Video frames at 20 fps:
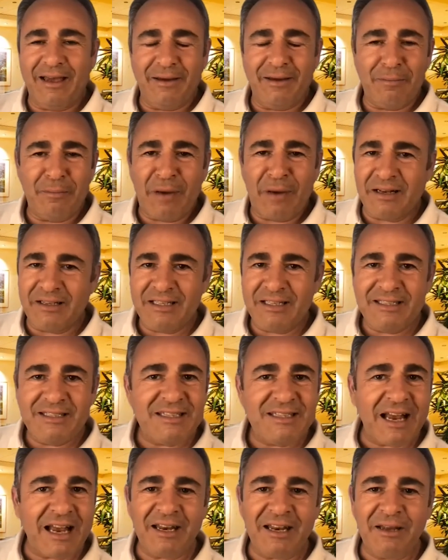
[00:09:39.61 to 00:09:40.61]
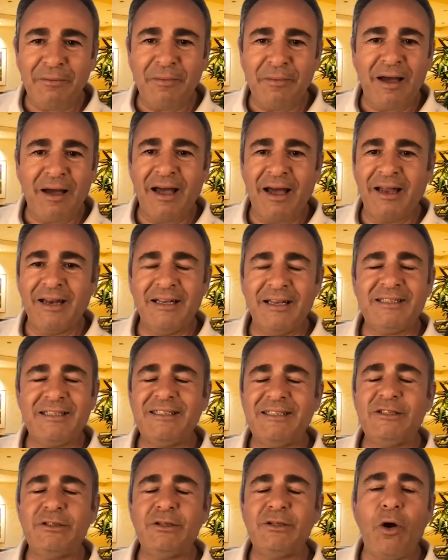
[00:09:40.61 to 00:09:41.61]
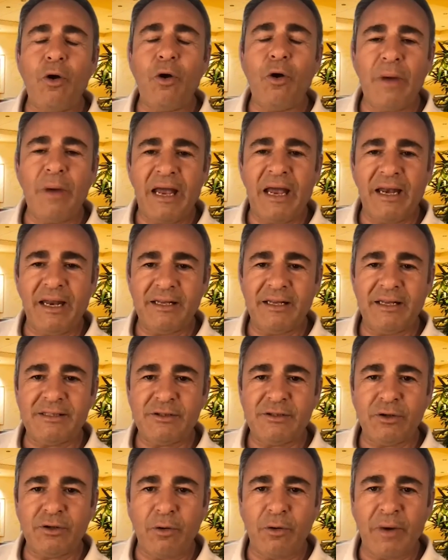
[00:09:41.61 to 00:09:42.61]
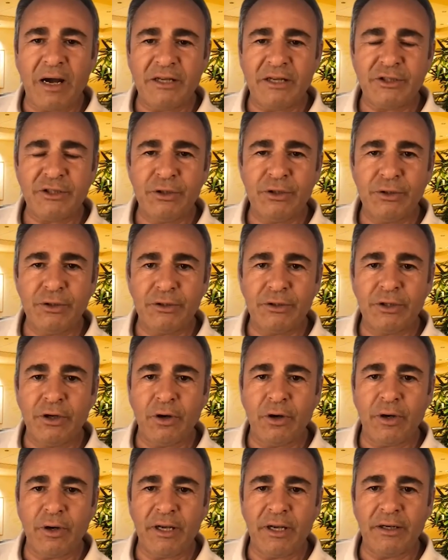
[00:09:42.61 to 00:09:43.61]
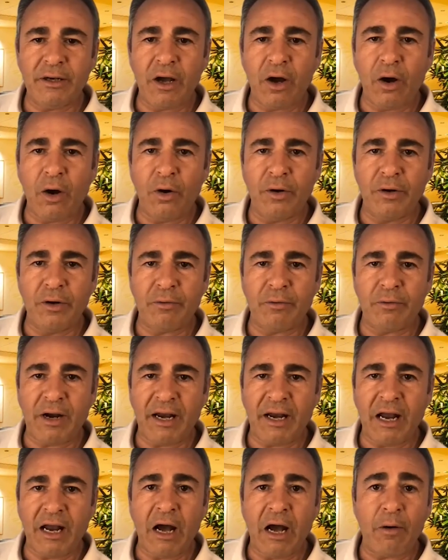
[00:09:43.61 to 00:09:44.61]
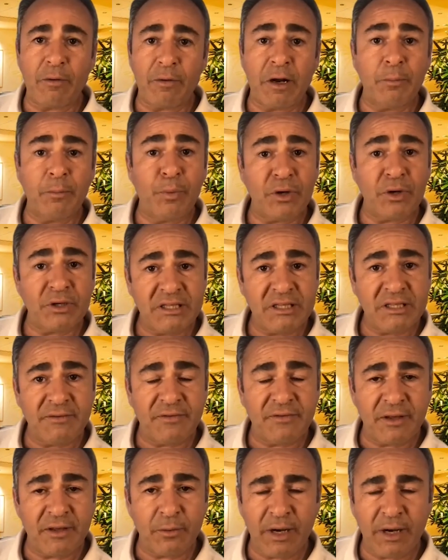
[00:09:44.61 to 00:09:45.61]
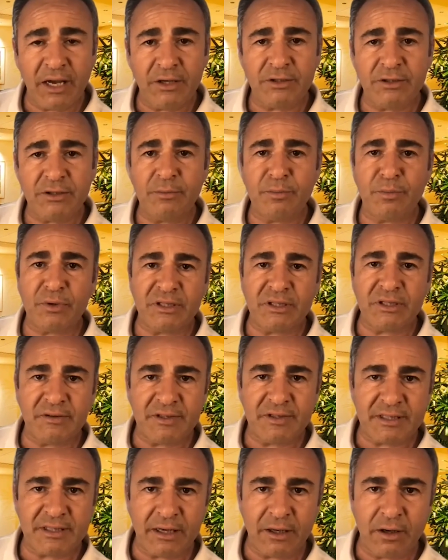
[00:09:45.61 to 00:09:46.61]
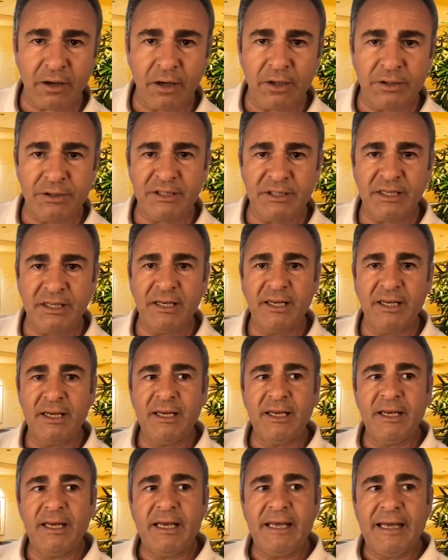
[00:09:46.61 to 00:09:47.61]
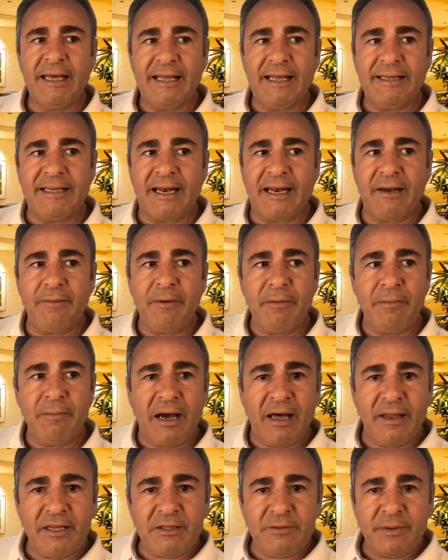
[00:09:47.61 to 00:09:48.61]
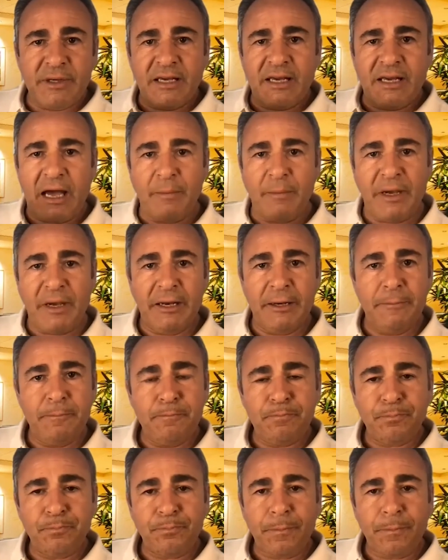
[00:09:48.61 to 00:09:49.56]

Martin Seligman. Is so many, so much good going on right now around positive education, positive psychology, that everybody is becoming